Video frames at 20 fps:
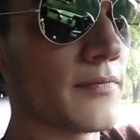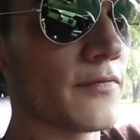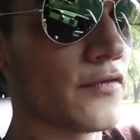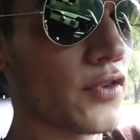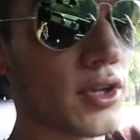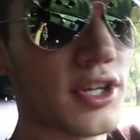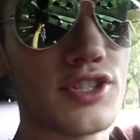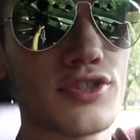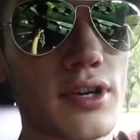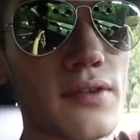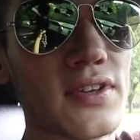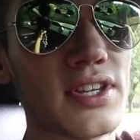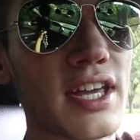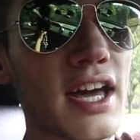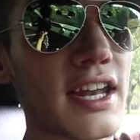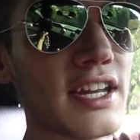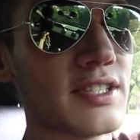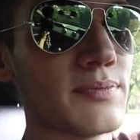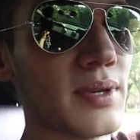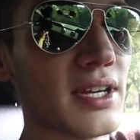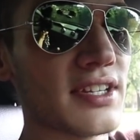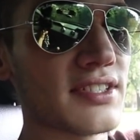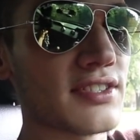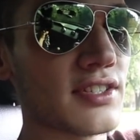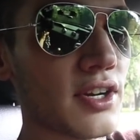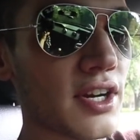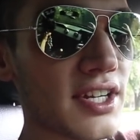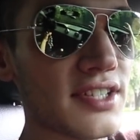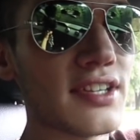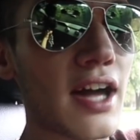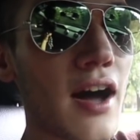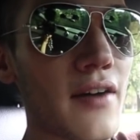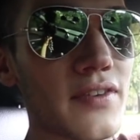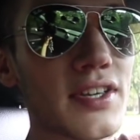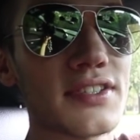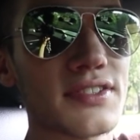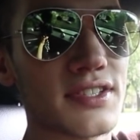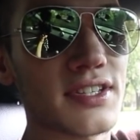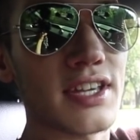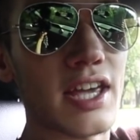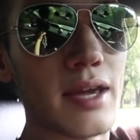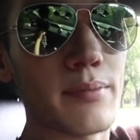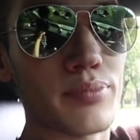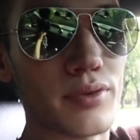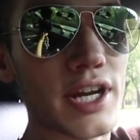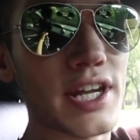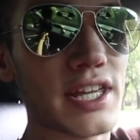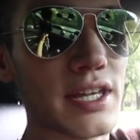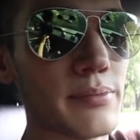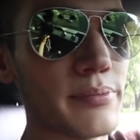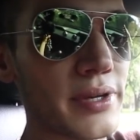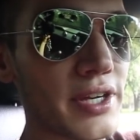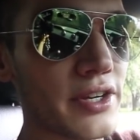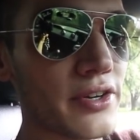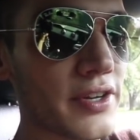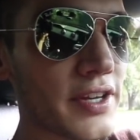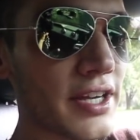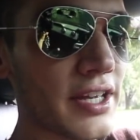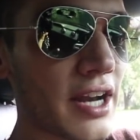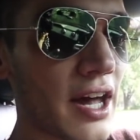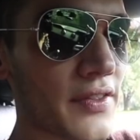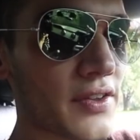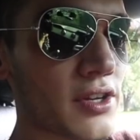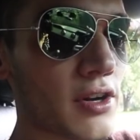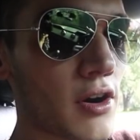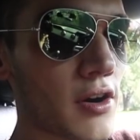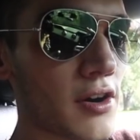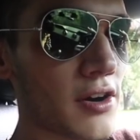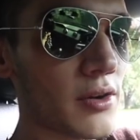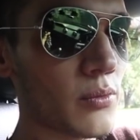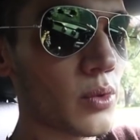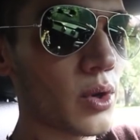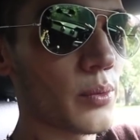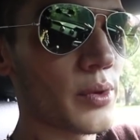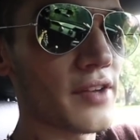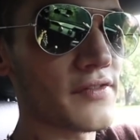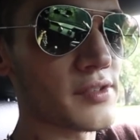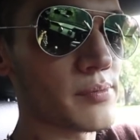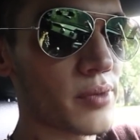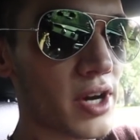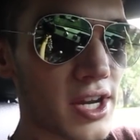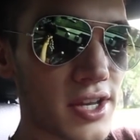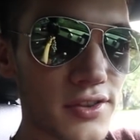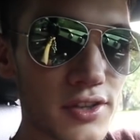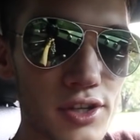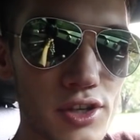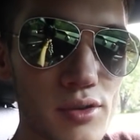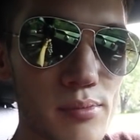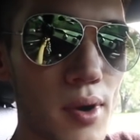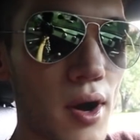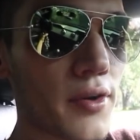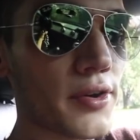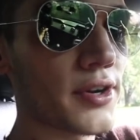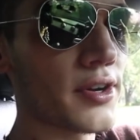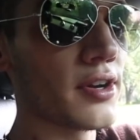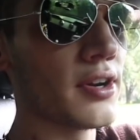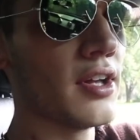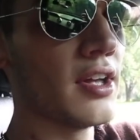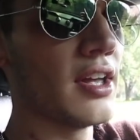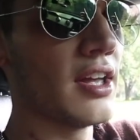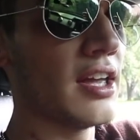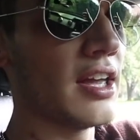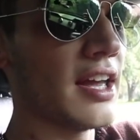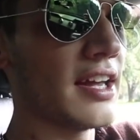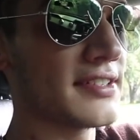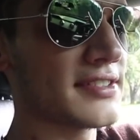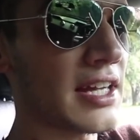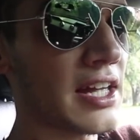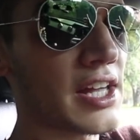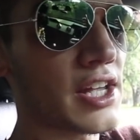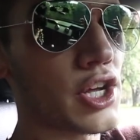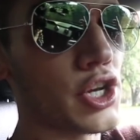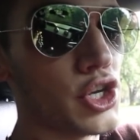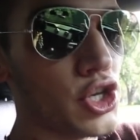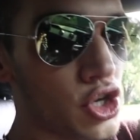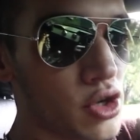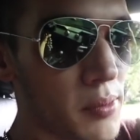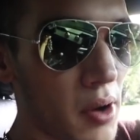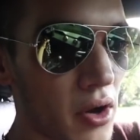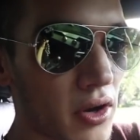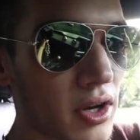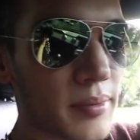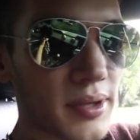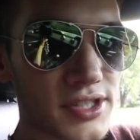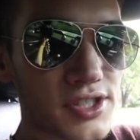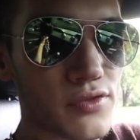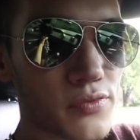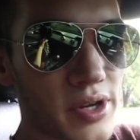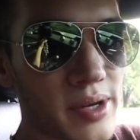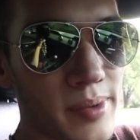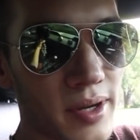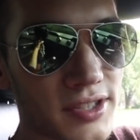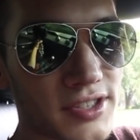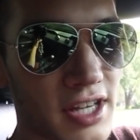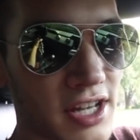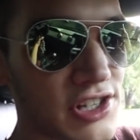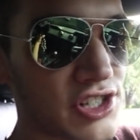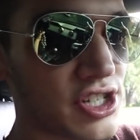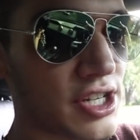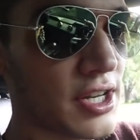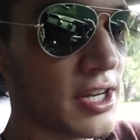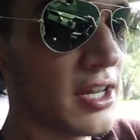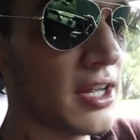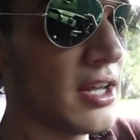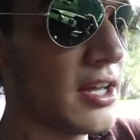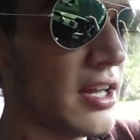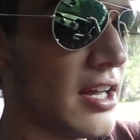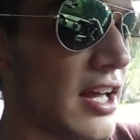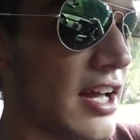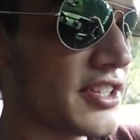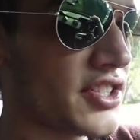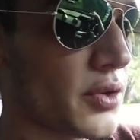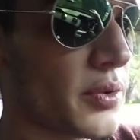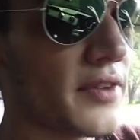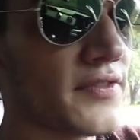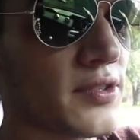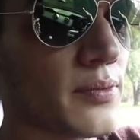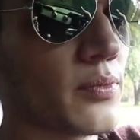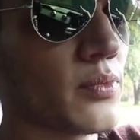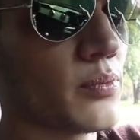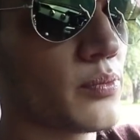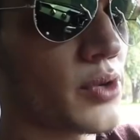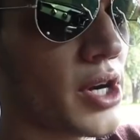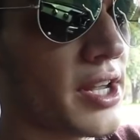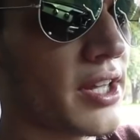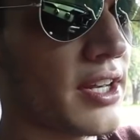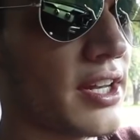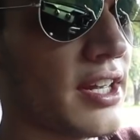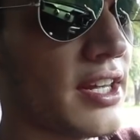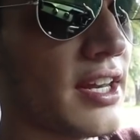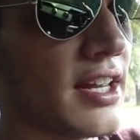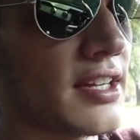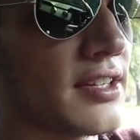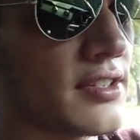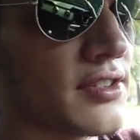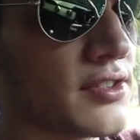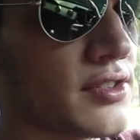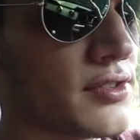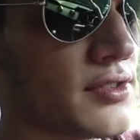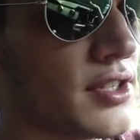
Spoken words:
fully driven yet is because there is obviously a break-in period on the car where we have to break in the new motor. It's not like a new motor, but it's a rebuilt engine. And so we have to break it in and